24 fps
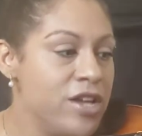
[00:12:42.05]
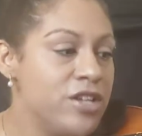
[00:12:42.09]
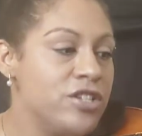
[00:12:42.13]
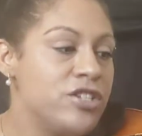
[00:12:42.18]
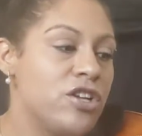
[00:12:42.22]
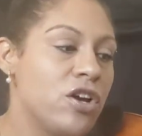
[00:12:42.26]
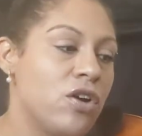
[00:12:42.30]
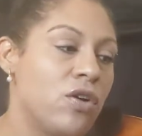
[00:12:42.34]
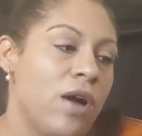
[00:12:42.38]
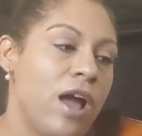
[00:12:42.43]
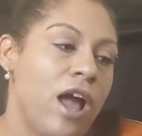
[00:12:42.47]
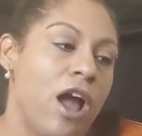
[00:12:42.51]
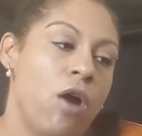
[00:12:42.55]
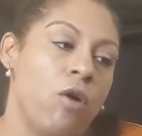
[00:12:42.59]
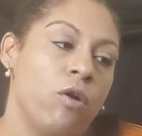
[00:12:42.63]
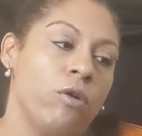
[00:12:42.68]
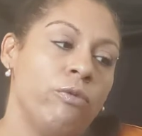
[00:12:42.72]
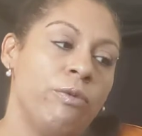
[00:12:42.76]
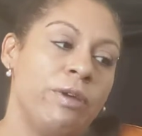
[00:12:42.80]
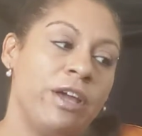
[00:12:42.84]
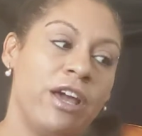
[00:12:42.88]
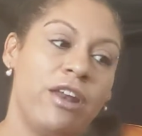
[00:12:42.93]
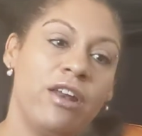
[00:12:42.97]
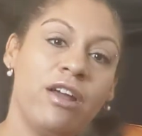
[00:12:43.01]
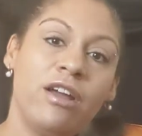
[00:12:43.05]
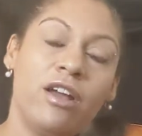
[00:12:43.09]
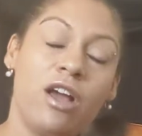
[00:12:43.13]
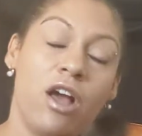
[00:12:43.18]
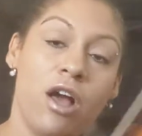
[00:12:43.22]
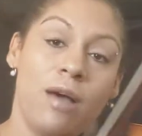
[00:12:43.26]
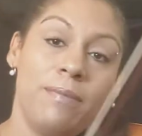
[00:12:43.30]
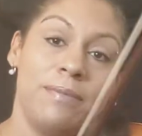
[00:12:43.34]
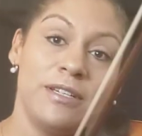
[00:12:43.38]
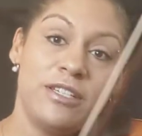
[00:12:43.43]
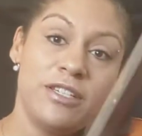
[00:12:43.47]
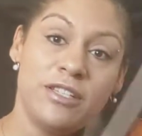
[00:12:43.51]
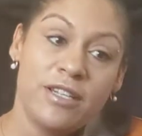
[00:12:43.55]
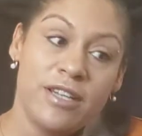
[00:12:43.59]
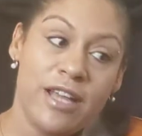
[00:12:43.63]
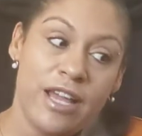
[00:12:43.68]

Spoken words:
So how are we going to accomplish the